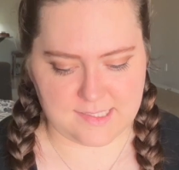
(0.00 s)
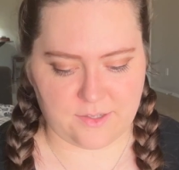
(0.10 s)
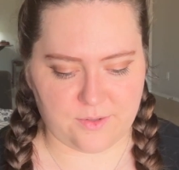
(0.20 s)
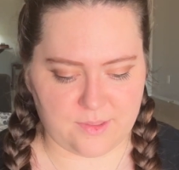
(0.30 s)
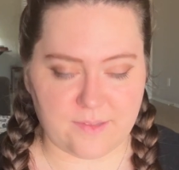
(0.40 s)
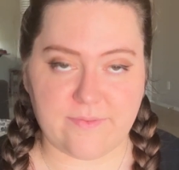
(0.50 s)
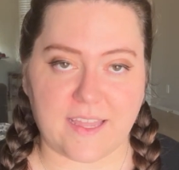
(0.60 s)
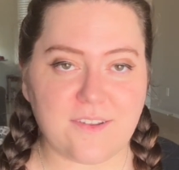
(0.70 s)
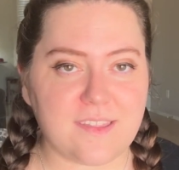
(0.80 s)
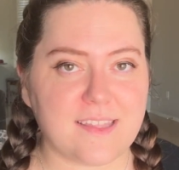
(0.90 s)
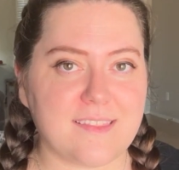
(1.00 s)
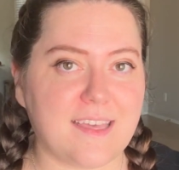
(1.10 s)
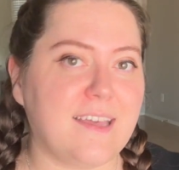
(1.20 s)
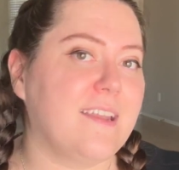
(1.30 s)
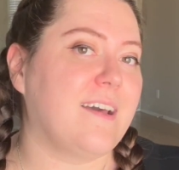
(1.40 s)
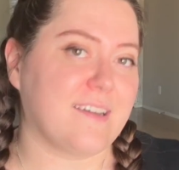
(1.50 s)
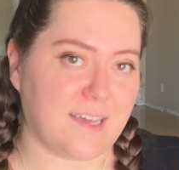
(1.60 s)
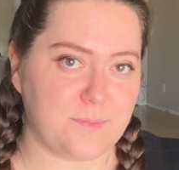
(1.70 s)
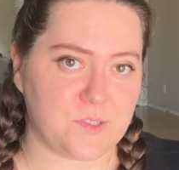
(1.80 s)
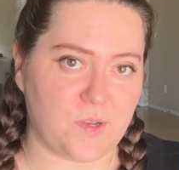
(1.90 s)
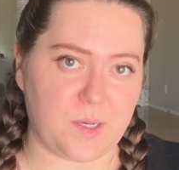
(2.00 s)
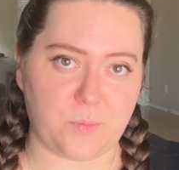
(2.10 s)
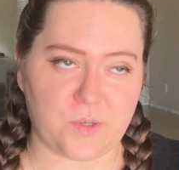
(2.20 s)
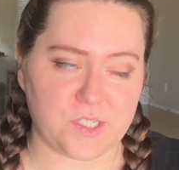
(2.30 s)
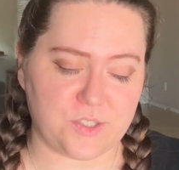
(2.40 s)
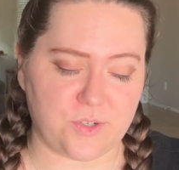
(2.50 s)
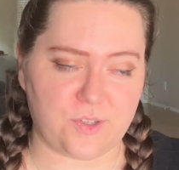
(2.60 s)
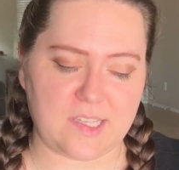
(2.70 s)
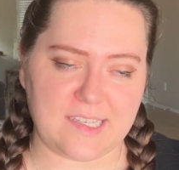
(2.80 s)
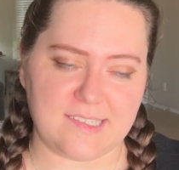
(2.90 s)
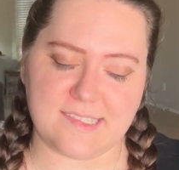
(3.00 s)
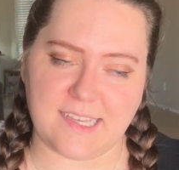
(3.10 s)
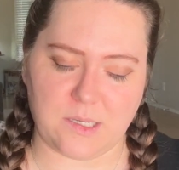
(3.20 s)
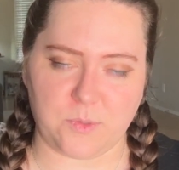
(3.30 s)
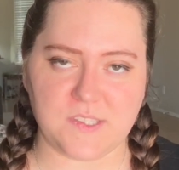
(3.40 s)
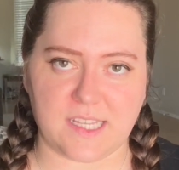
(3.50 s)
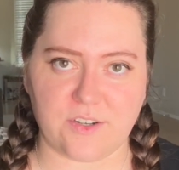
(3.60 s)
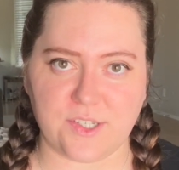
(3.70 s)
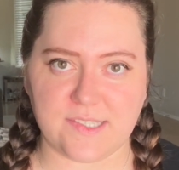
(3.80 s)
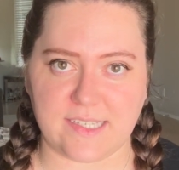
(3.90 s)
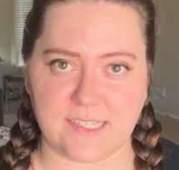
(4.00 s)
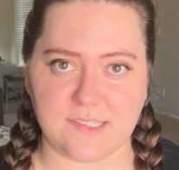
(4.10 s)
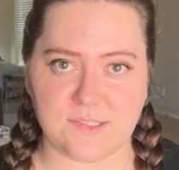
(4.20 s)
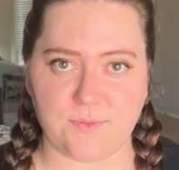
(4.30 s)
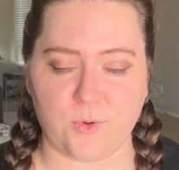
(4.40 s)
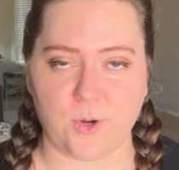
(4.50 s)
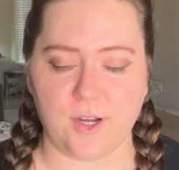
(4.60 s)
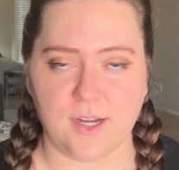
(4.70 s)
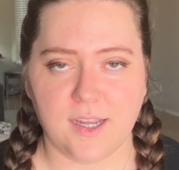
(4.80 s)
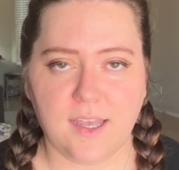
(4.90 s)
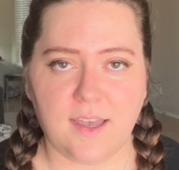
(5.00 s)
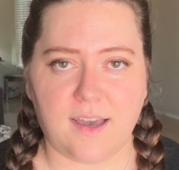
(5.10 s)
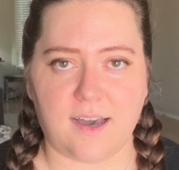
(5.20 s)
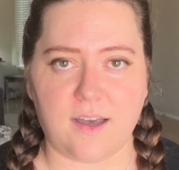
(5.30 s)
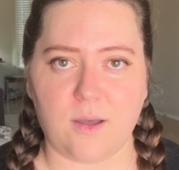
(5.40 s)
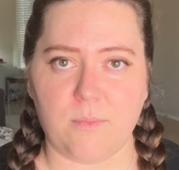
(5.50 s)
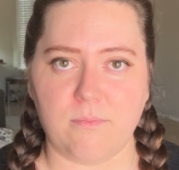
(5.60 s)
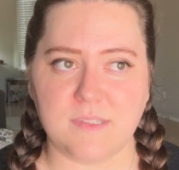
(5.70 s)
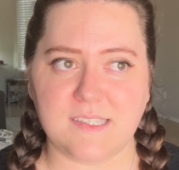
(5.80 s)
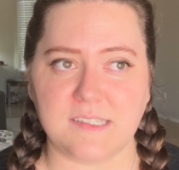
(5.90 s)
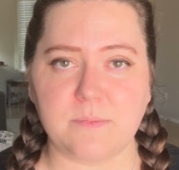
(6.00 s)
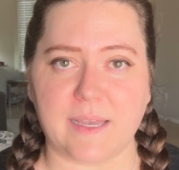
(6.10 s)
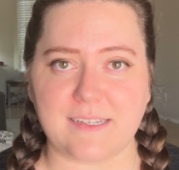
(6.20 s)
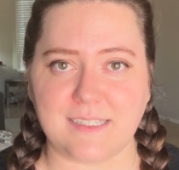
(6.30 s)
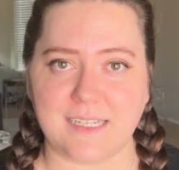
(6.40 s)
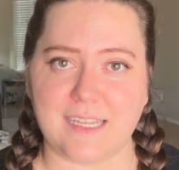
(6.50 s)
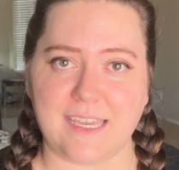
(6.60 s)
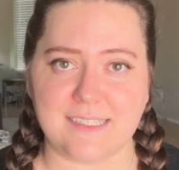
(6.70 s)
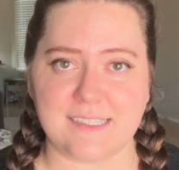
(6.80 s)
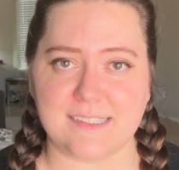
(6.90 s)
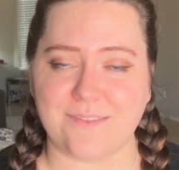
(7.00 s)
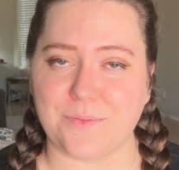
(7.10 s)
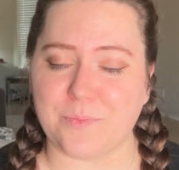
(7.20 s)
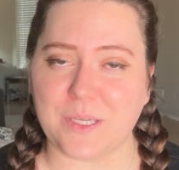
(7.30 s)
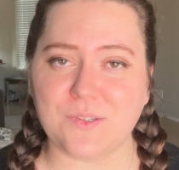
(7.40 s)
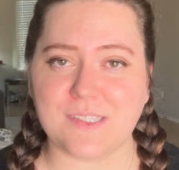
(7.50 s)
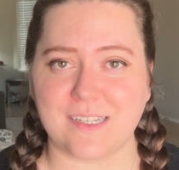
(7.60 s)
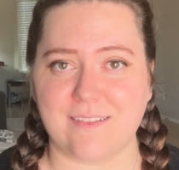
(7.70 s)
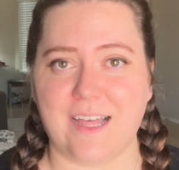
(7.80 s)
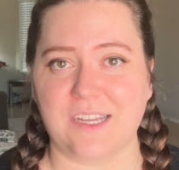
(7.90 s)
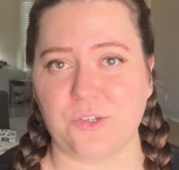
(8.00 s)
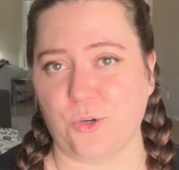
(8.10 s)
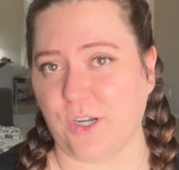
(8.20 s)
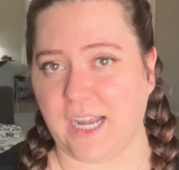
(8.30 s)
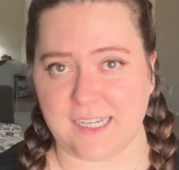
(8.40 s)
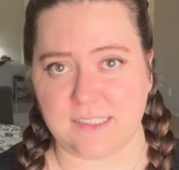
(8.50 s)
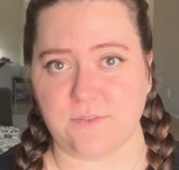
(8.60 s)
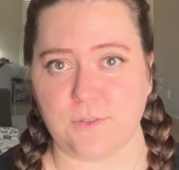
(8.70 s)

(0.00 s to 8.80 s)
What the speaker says: So the final thing that comes through animal control is animals that are seized for suspected cases of abuse, neglect, or active